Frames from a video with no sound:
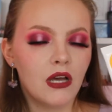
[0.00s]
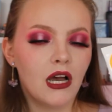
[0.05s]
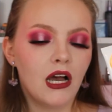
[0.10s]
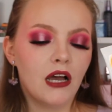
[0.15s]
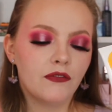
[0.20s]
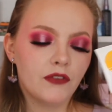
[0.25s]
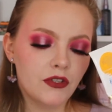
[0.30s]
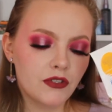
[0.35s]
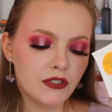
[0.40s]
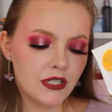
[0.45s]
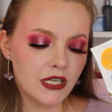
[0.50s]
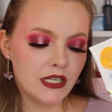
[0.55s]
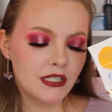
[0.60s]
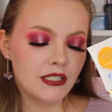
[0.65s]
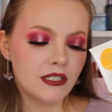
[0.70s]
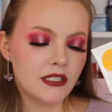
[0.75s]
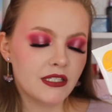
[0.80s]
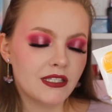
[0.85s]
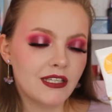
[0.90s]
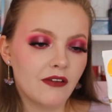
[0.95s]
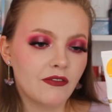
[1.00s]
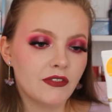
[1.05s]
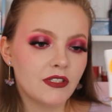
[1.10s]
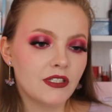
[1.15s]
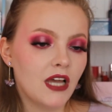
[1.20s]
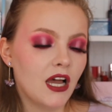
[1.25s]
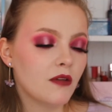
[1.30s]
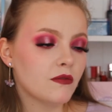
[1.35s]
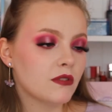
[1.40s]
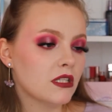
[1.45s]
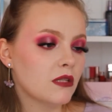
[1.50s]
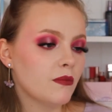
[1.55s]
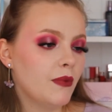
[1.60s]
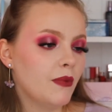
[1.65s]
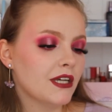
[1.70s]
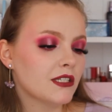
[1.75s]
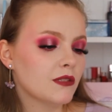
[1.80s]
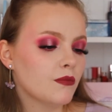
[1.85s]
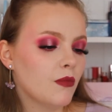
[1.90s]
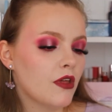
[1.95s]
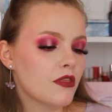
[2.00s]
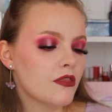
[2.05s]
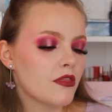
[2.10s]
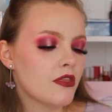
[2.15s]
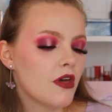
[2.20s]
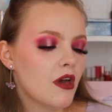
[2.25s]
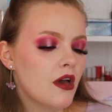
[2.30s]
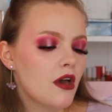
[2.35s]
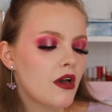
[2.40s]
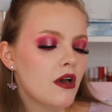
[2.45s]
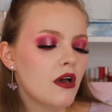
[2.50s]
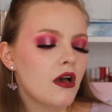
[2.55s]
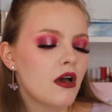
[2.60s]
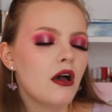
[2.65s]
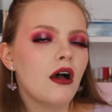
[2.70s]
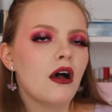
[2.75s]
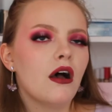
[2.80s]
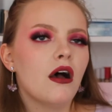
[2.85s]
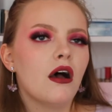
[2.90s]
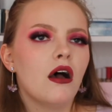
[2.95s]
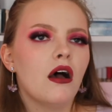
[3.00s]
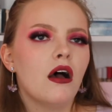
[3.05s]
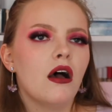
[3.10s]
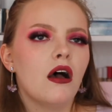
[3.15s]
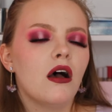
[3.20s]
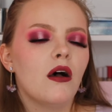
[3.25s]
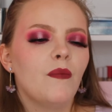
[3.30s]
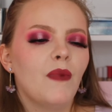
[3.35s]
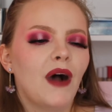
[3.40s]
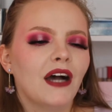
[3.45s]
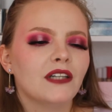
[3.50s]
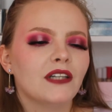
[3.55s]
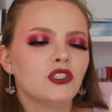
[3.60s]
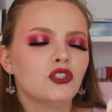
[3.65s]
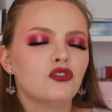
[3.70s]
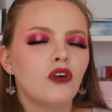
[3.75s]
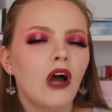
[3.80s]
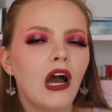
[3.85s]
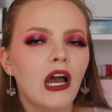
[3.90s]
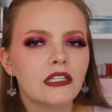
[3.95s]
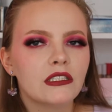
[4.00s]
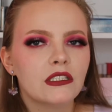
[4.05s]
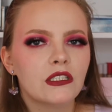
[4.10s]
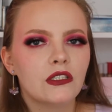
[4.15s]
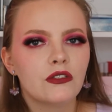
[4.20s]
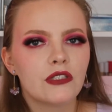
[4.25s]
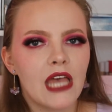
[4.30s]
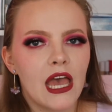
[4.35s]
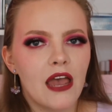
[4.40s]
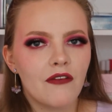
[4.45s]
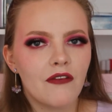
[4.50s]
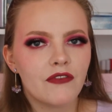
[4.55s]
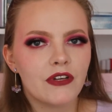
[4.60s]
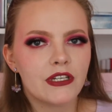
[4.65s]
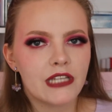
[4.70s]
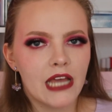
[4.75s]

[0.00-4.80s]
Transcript: I've used this 7 times in the past month. I try to use it every